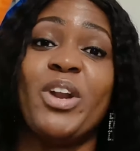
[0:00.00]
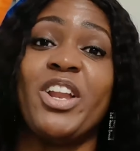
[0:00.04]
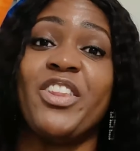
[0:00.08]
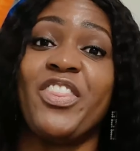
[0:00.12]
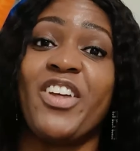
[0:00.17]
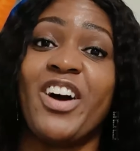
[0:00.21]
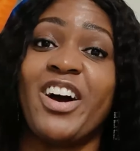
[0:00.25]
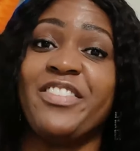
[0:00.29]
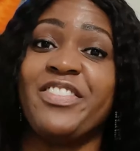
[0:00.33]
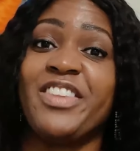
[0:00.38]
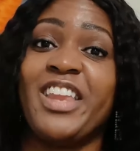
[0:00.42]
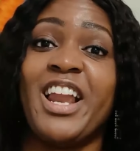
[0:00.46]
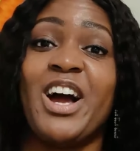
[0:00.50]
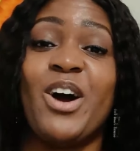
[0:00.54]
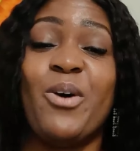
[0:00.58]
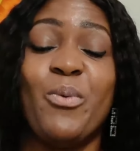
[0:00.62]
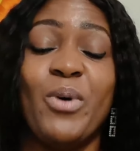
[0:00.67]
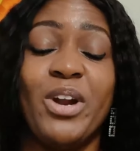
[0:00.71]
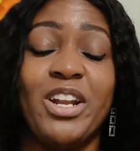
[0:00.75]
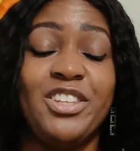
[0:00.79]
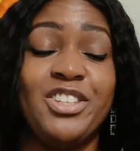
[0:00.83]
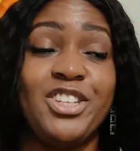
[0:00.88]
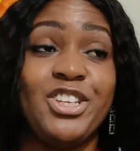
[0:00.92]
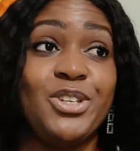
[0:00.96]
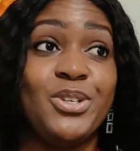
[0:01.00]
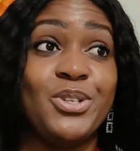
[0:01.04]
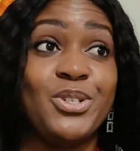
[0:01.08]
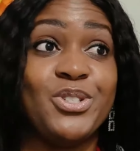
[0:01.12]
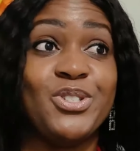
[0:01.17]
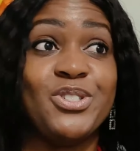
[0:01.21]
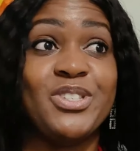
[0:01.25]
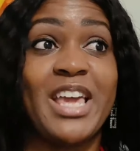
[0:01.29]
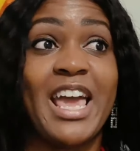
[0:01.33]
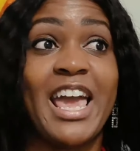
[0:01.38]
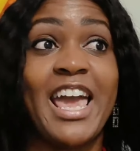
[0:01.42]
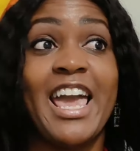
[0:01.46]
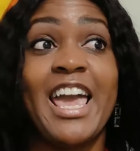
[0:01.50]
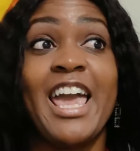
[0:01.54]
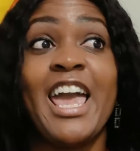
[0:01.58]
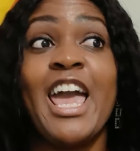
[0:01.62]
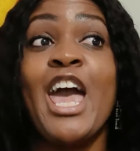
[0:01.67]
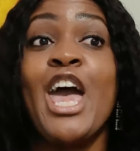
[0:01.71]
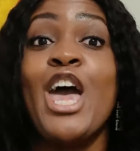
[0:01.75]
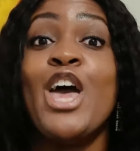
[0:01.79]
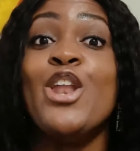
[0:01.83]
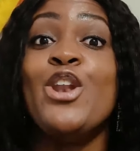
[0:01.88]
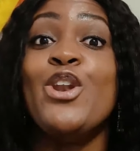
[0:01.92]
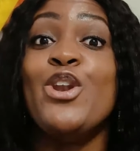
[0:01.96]
would have thought that I wanted to use
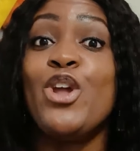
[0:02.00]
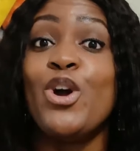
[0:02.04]
a